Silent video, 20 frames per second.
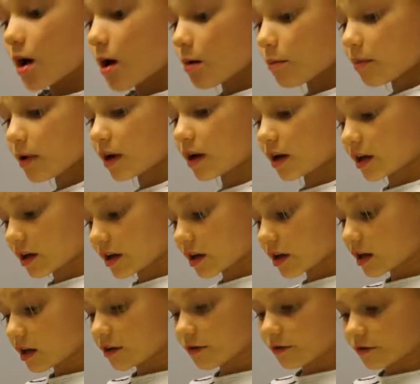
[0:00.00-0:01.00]
But
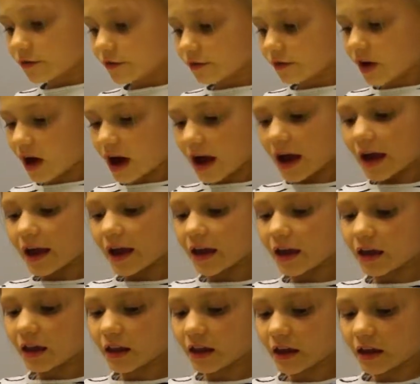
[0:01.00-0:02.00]
if
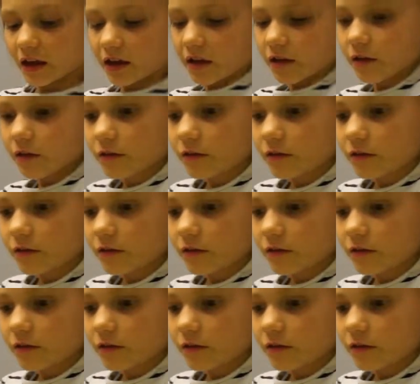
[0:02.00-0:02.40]
I,